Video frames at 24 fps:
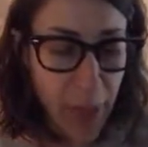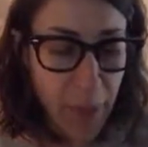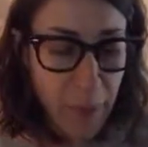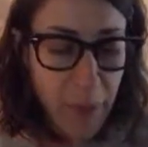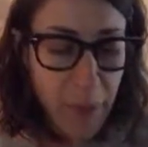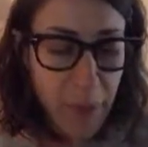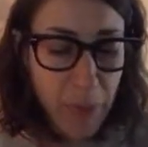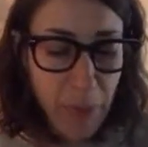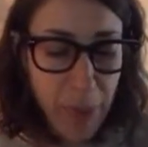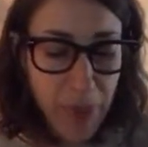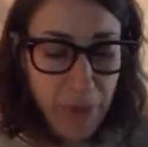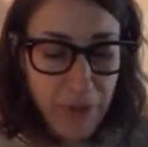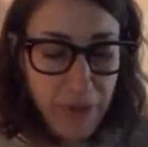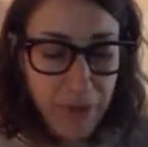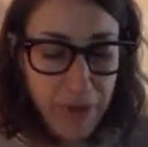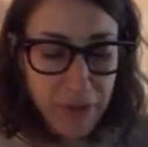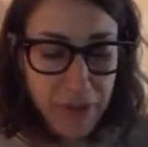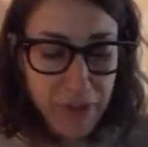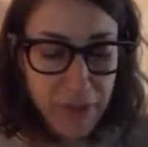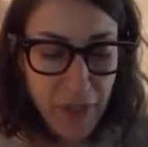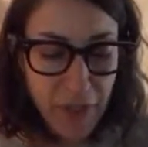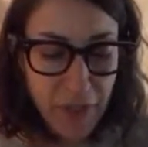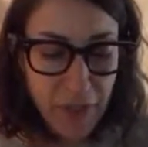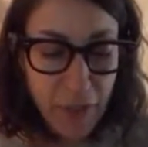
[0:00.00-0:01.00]
People have
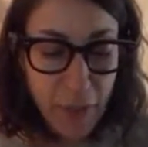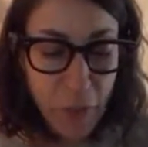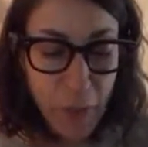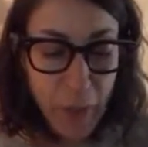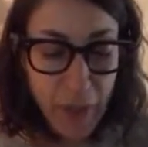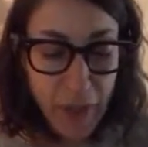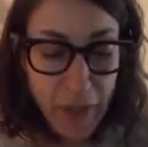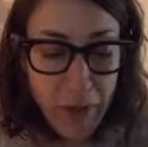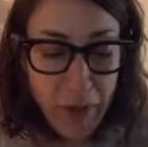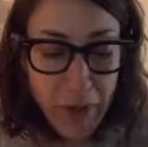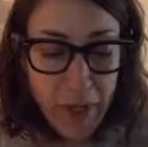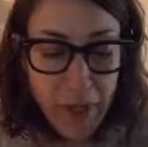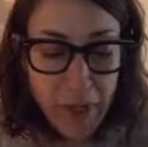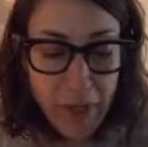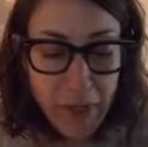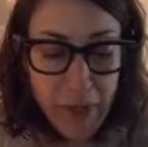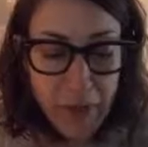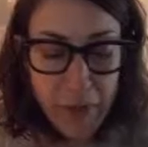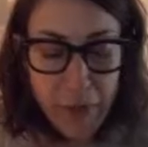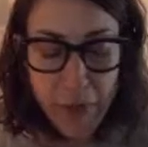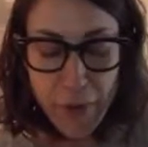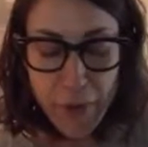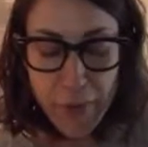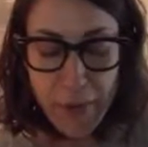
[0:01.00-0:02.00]
enough self-awareness
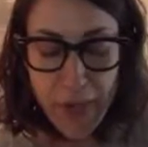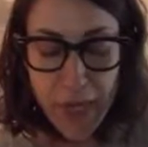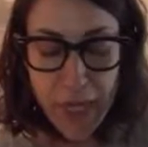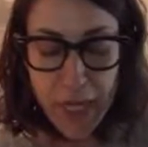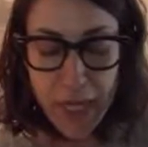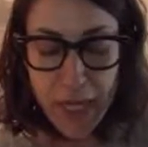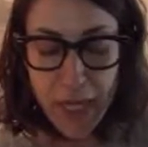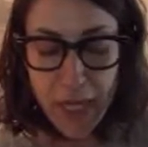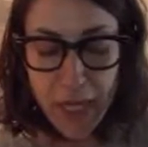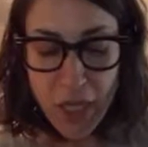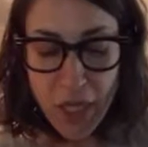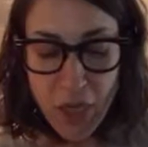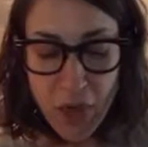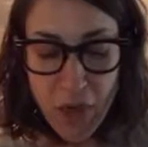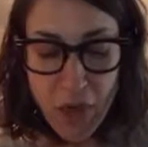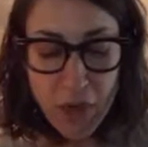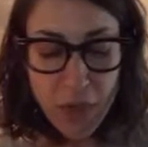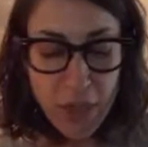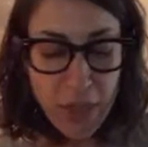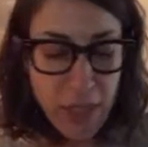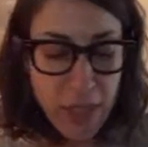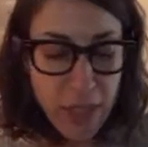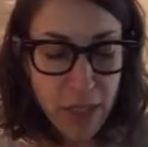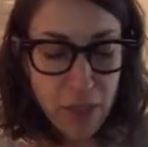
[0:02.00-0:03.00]
of their media
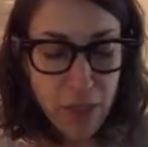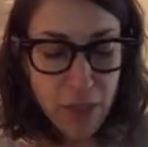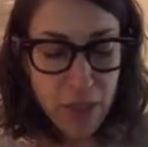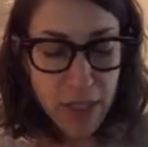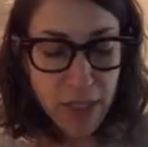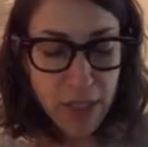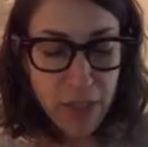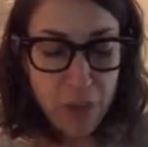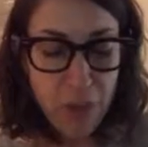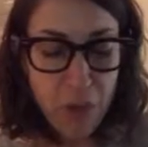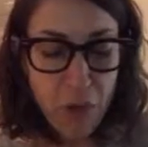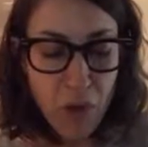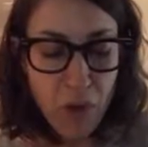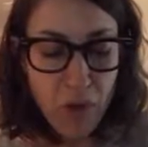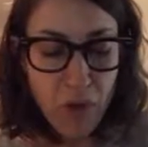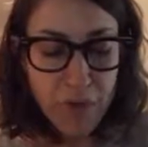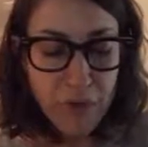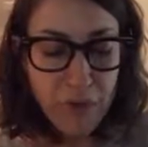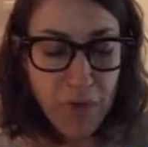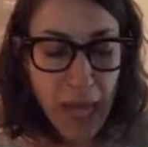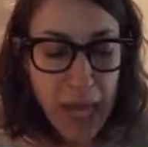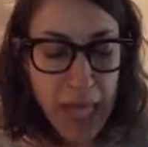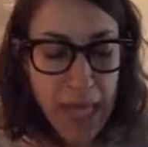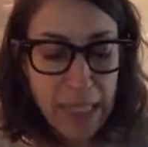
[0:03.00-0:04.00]
use, interests, and
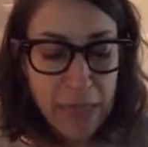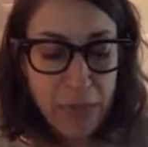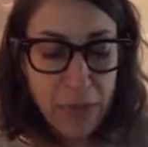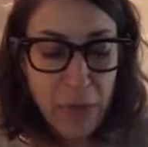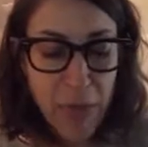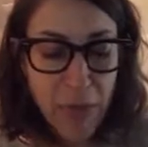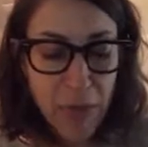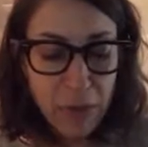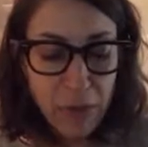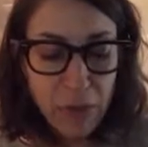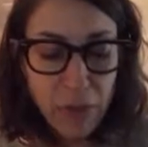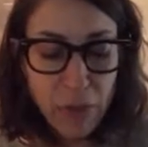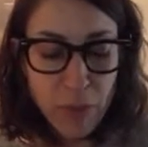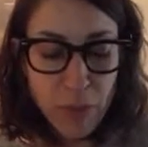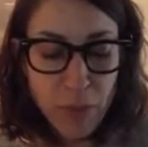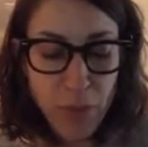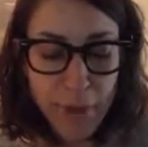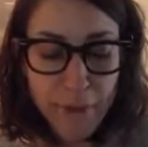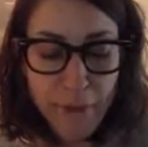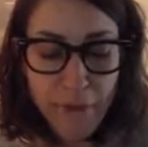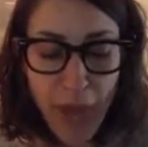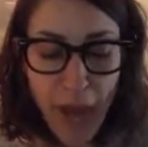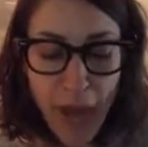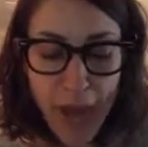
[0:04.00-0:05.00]
motives to be able to
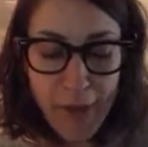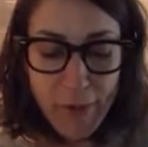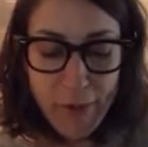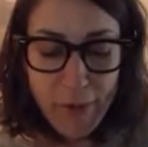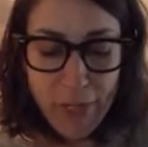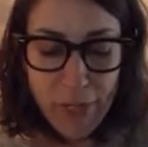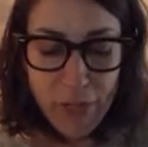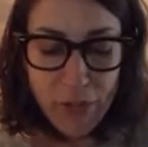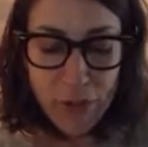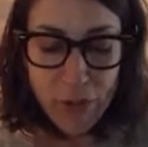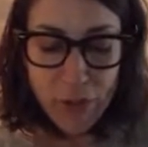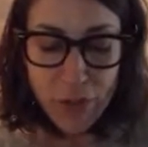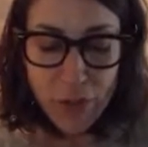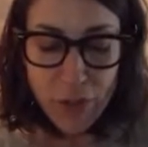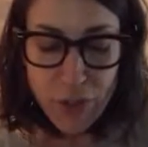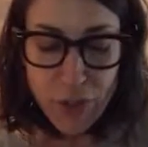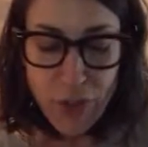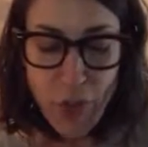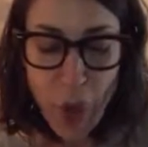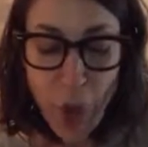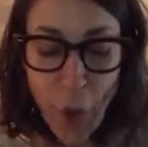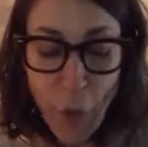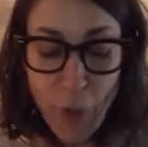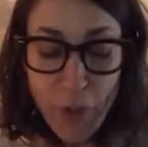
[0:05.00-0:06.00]
provide
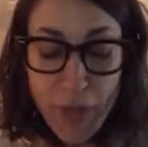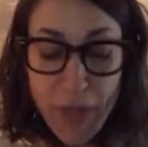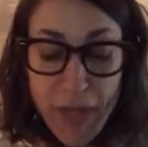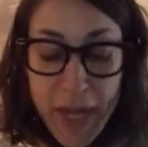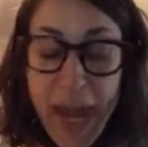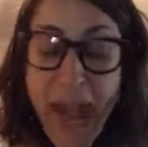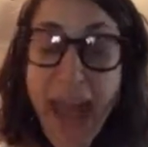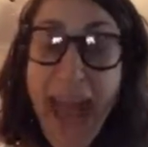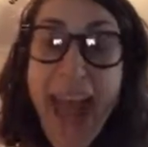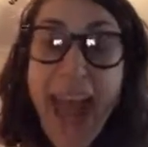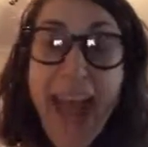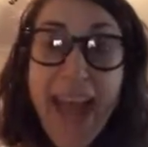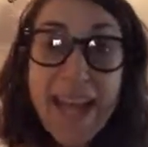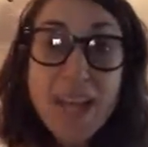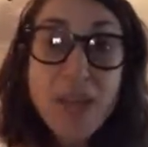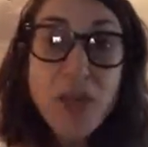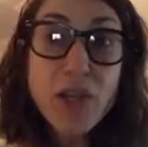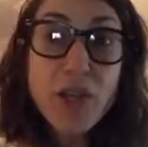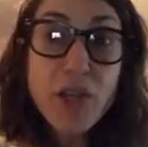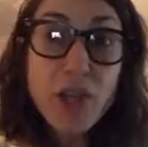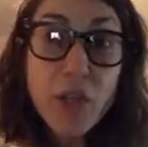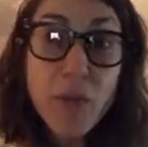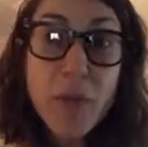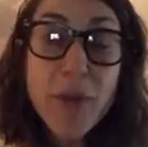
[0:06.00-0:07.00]
researchers with an
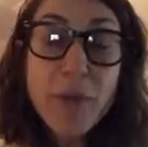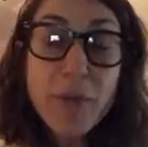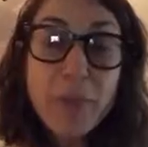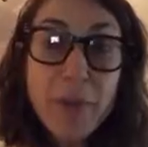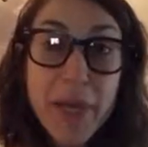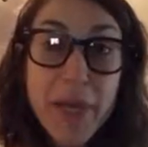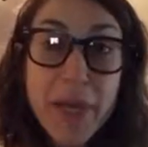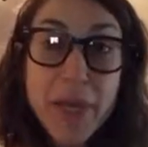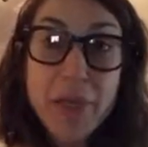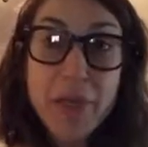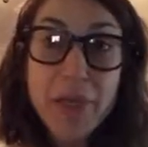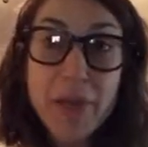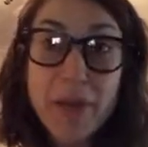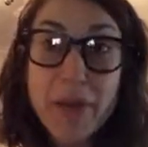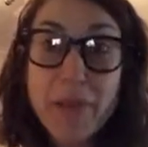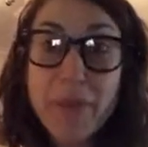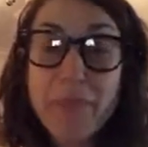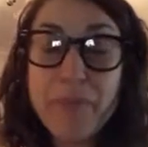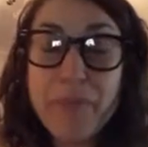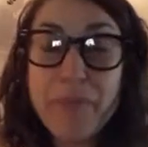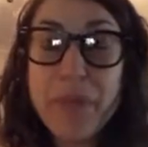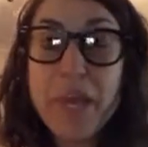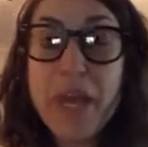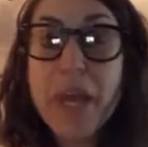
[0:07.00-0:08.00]
accurate picture.